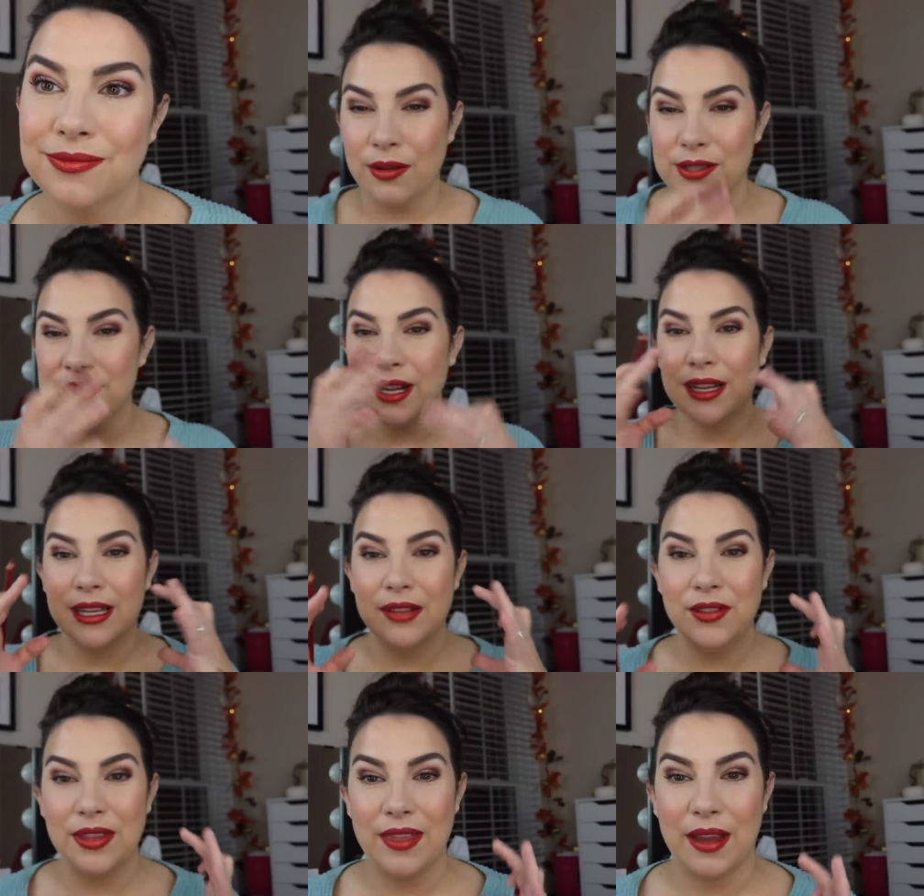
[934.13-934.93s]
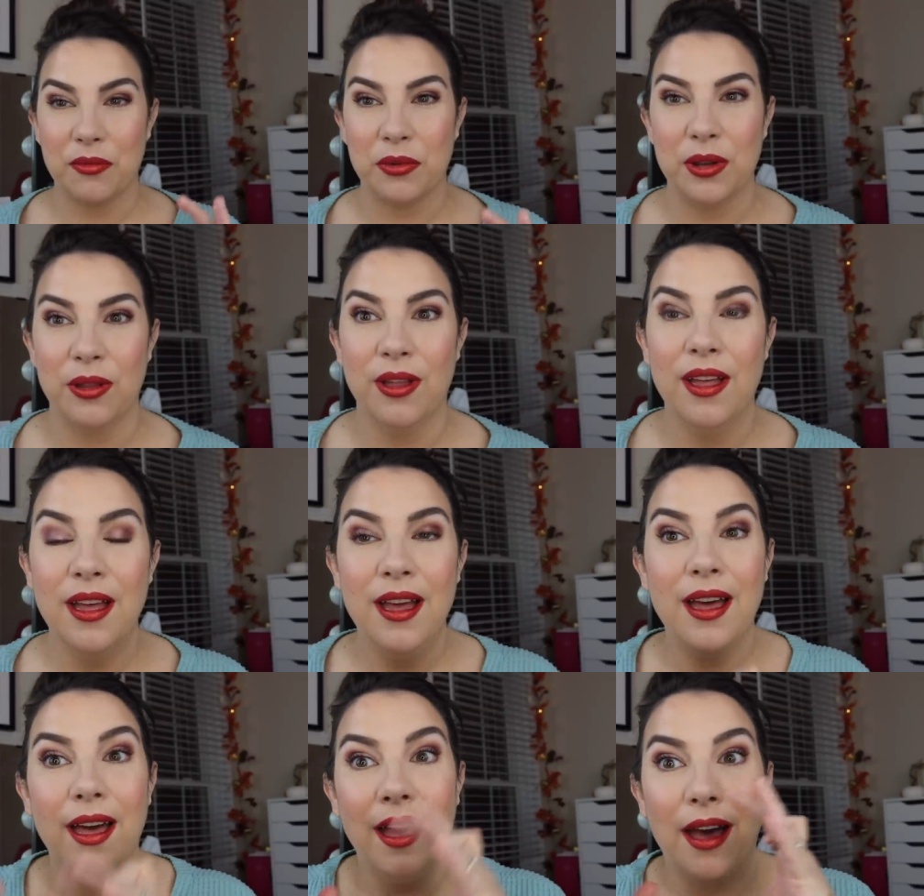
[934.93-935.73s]
it's not giving that real
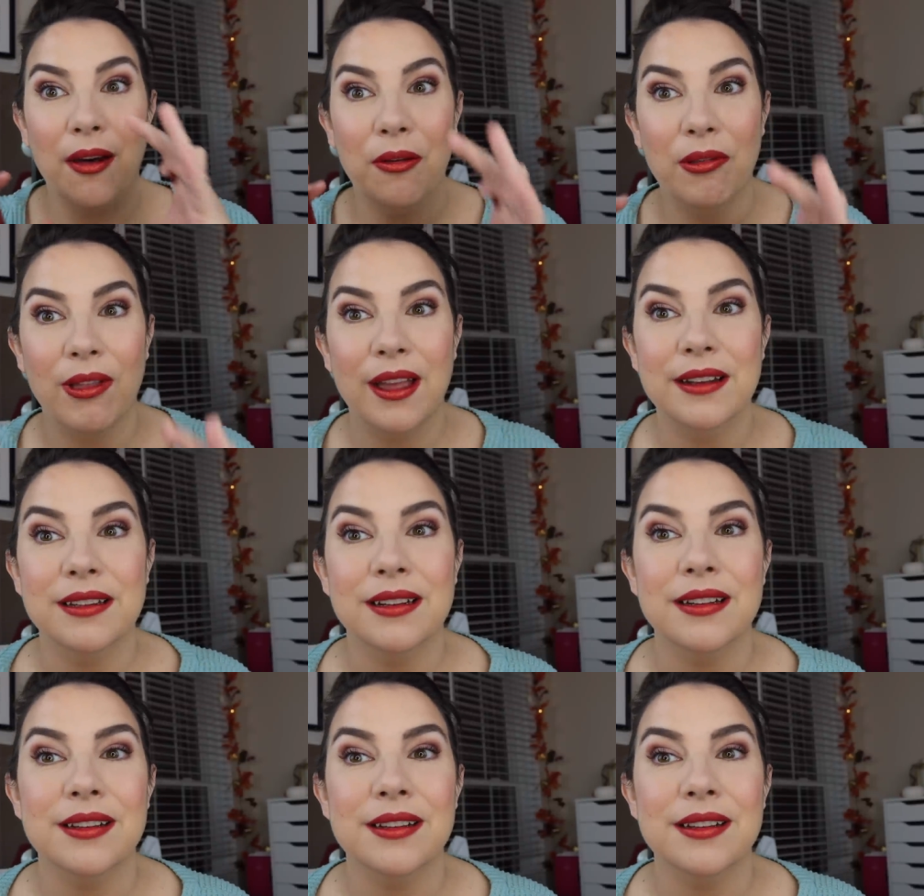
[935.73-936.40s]
outlined in